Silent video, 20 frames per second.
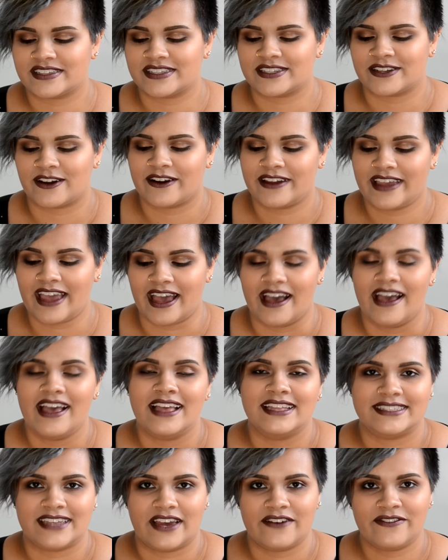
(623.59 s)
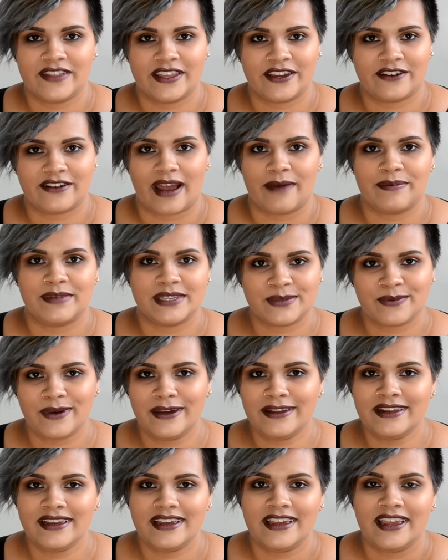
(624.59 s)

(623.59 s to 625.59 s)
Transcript: So yeah, definitely grab this one.